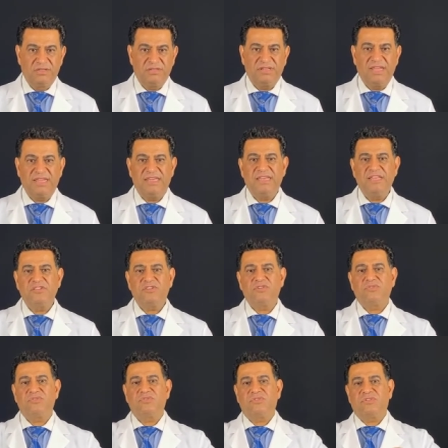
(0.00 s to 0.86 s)
They
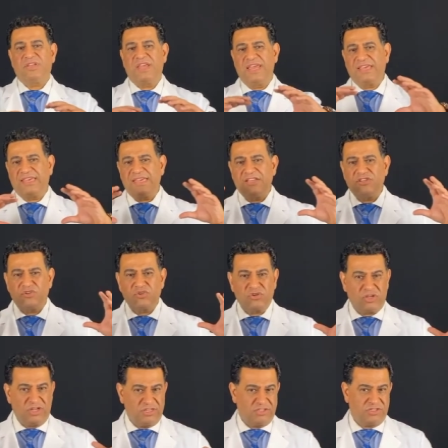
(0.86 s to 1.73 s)
take
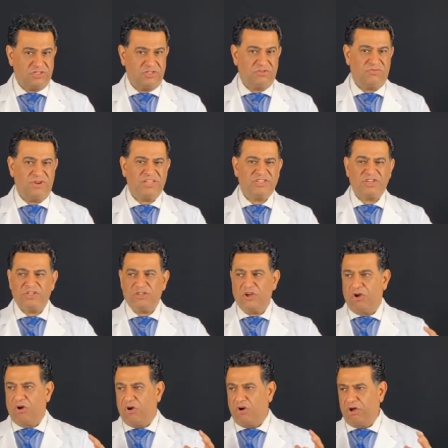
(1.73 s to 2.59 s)
into
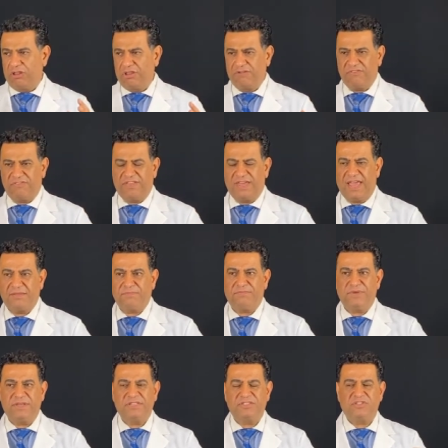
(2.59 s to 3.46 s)
consideration all of
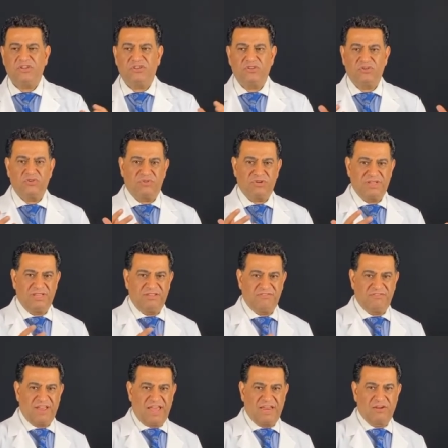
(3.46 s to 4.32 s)
that based on your
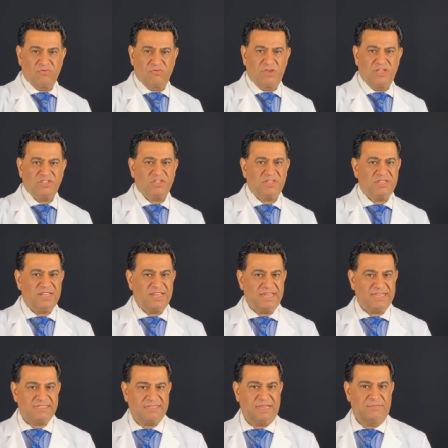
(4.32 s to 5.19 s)
evaluation,
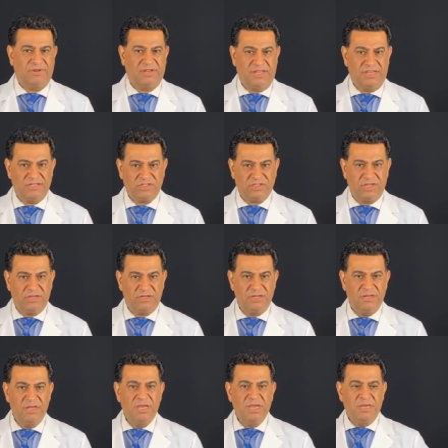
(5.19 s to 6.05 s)

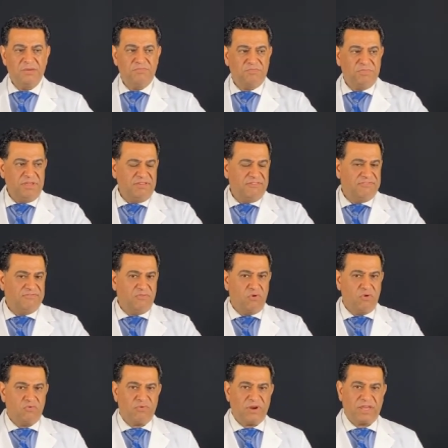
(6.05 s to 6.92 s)
examination,
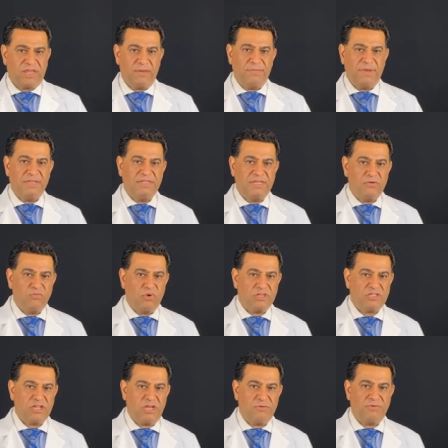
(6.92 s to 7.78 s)
before recommending
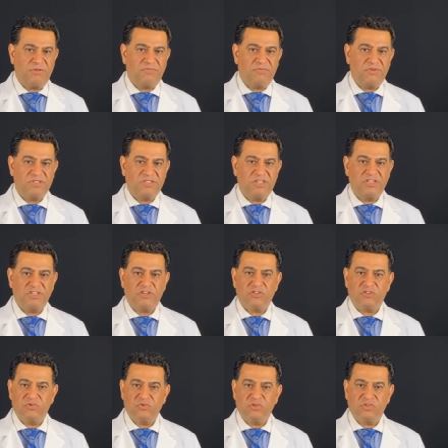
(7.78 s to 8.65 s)
what type of
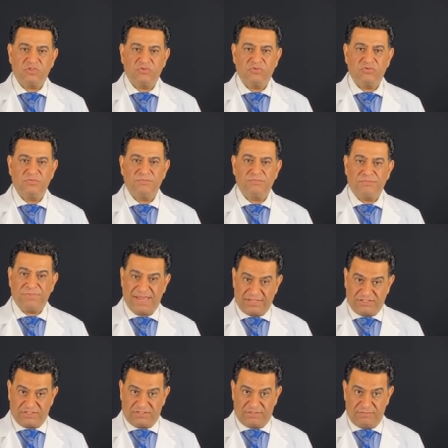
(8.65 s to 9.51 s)
procedure suits you
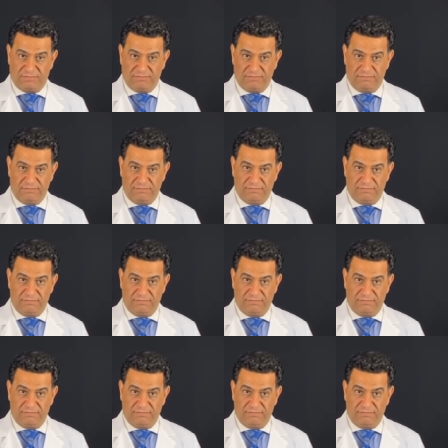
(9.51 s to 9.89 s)
best.